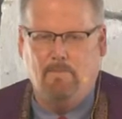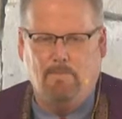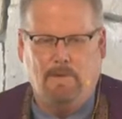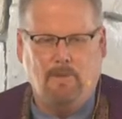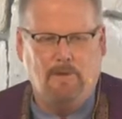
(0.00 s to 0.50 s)

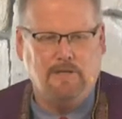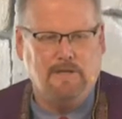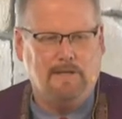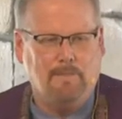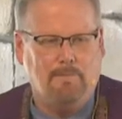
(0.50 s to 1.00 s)
But I want you
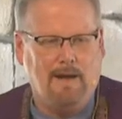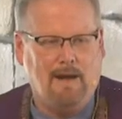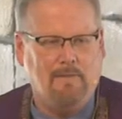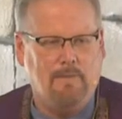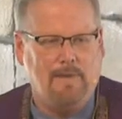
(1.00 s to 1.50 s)
to
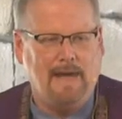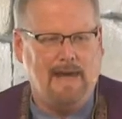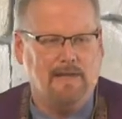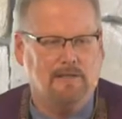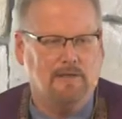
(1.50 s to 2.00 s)
compare the
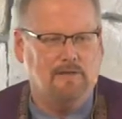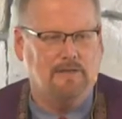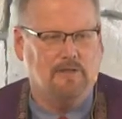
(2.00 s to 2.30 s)
Beatitudes